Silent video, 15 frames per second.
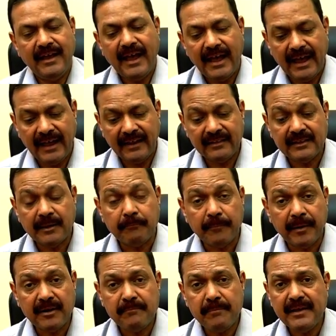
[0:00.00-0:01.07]
And the
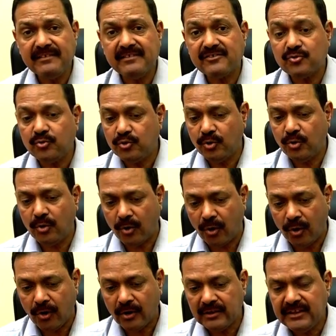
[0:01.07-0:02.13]
purpose to know
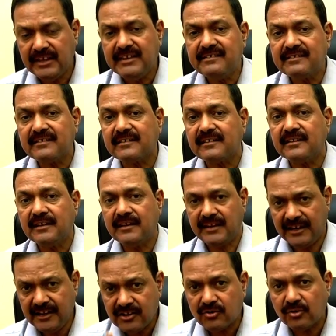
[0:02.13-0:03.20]
all these
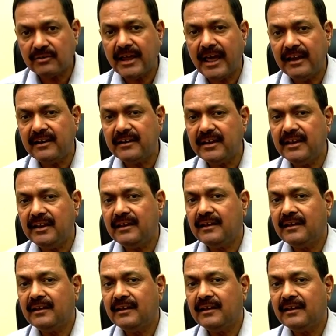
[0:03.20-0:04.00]
in totality,